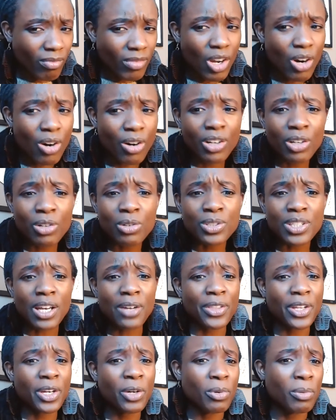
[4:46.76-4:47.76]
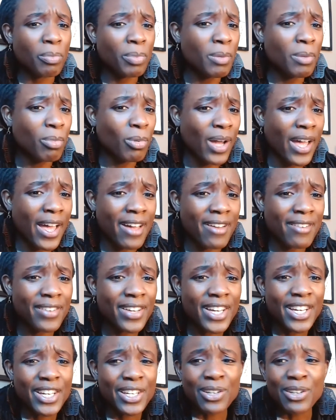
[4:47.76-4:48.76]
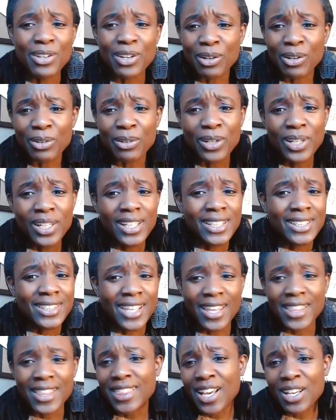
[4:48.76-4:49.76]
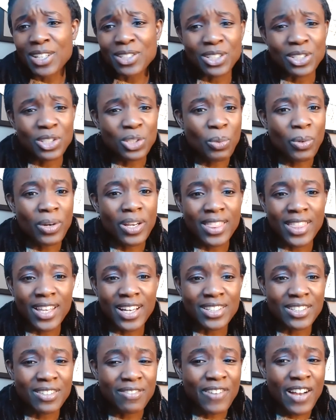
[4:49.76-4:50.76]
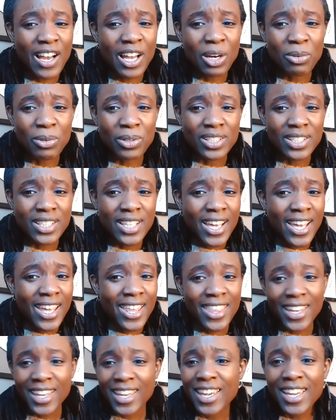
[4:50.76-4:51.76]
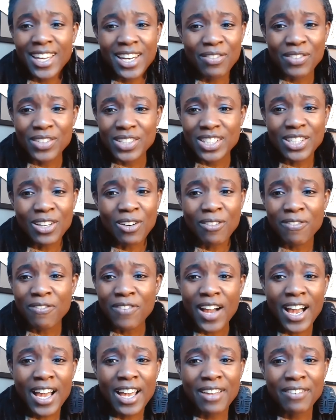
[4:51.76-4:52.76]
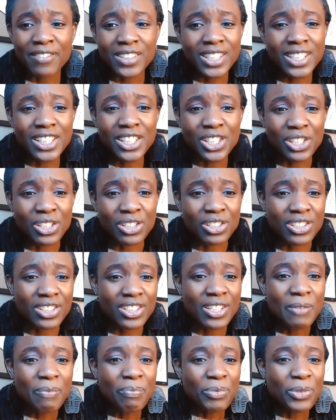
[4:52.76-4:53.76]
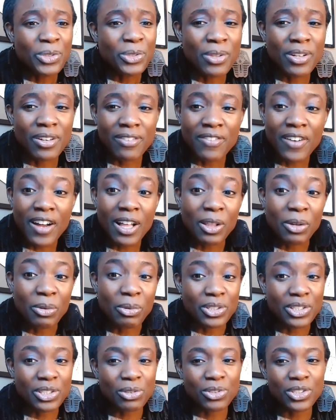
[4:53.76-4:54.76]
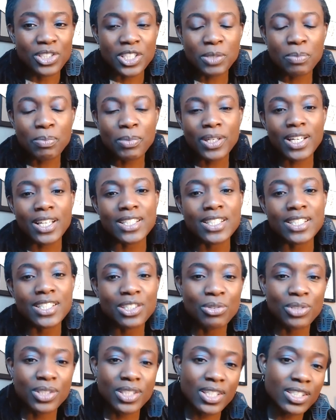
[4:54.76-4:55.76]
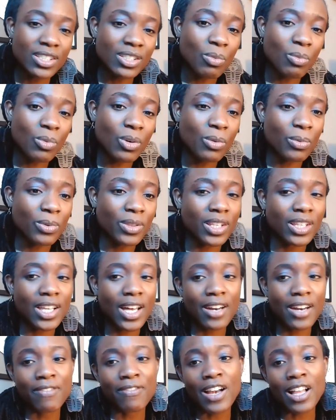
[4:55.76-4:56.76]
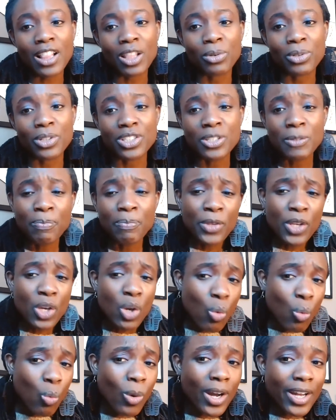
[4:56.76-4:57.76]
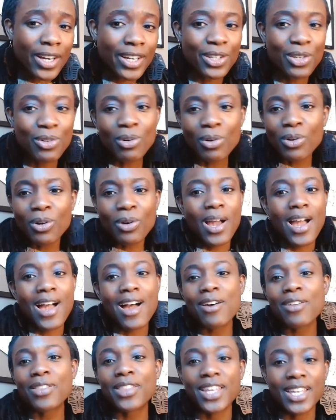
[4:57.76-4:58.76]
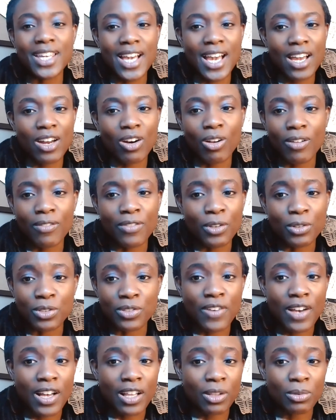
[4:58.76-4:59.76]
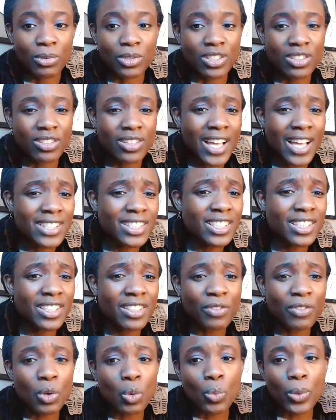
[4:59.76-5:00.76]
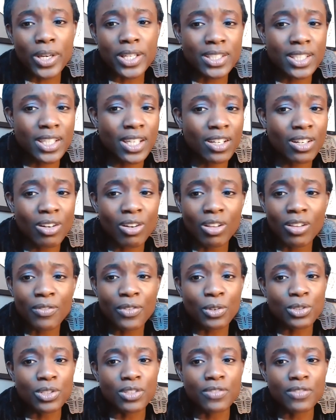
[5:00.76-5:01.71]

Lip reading: articles out there where people have, 10,000, 20,000 followers and they can't even sell 5 t-shirts to their followers. So just because you see someone with a lot of followers, one, you don't know how they got all of those followers. There are lots of different ways to get all of those